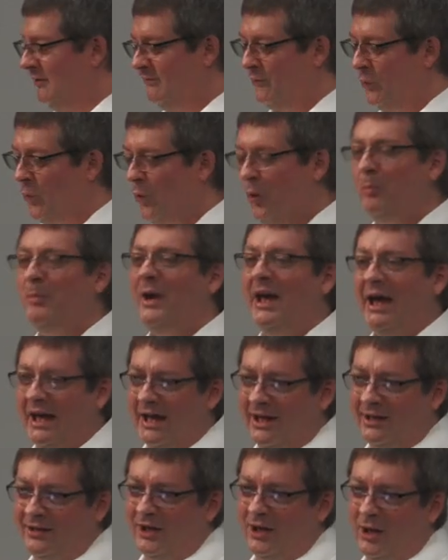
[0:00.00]

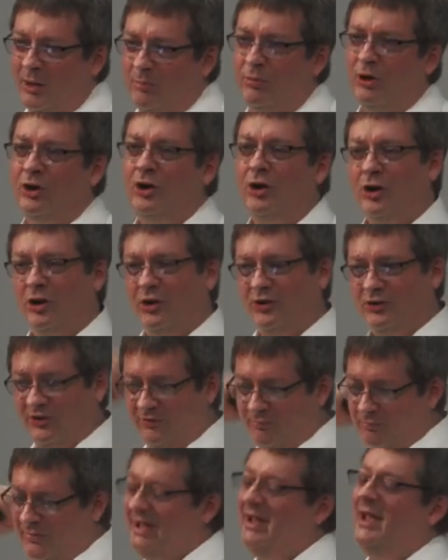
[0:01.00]
format because
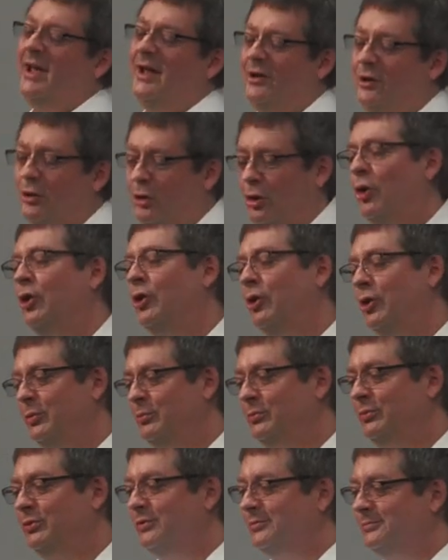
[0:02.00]
of mechanical
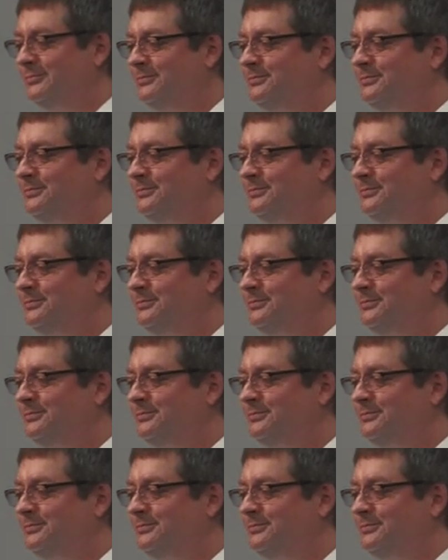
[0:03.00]
arms.